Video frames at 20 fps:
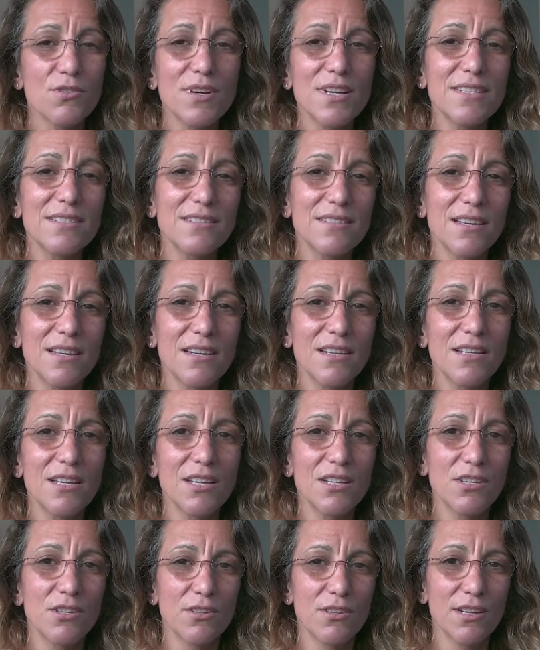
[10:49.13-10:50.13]
Try setting
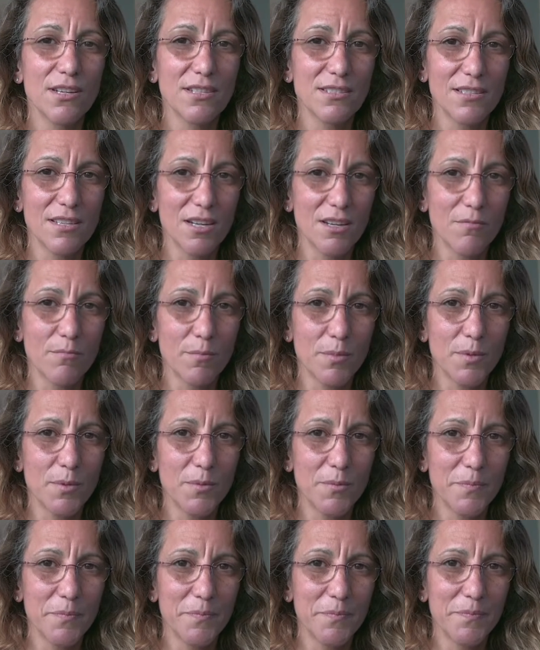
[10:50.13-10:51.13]
a good
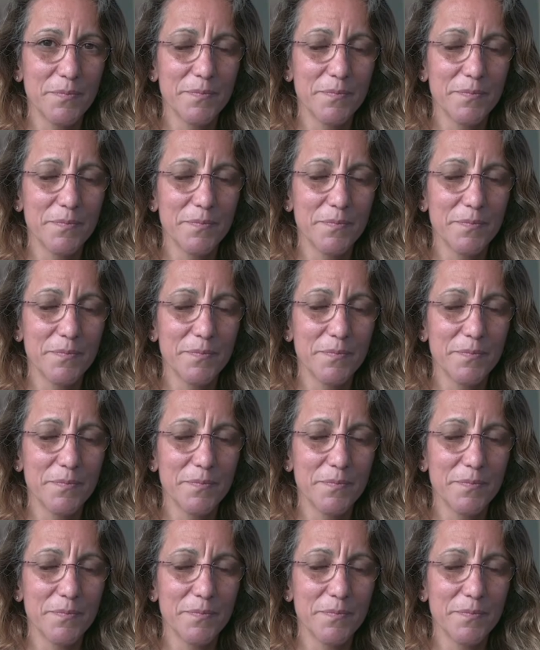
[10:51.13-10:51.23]
example.